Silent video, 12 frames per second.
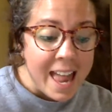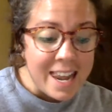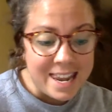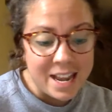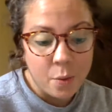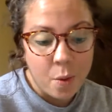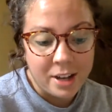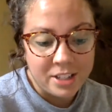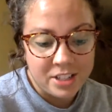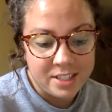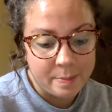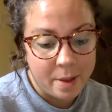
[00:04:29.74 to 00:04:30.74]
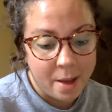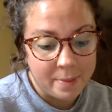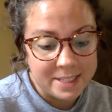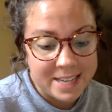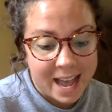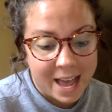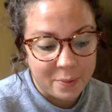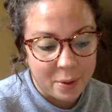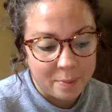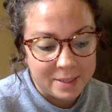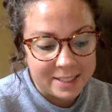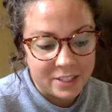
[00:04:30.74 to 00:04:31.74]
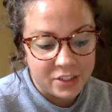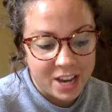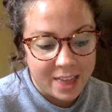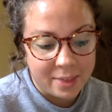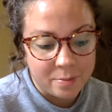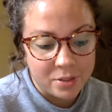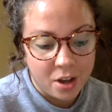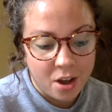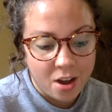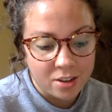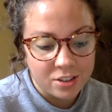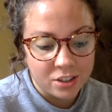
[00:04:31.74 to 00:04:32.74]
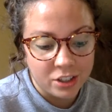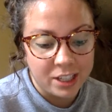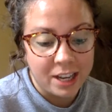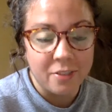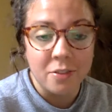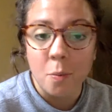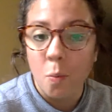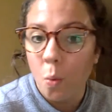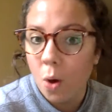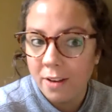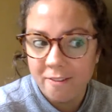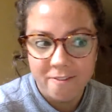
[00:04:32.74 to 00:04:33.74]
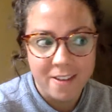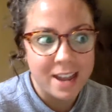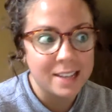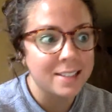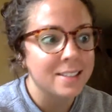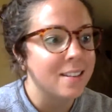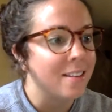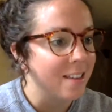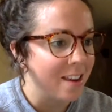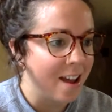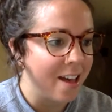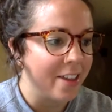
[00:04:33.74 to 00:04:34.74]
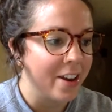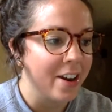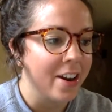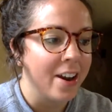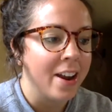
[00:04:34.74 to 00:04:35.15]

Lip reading: Nick watched his mom and dad while Mrs. Chatham talked, looking from one face to the other.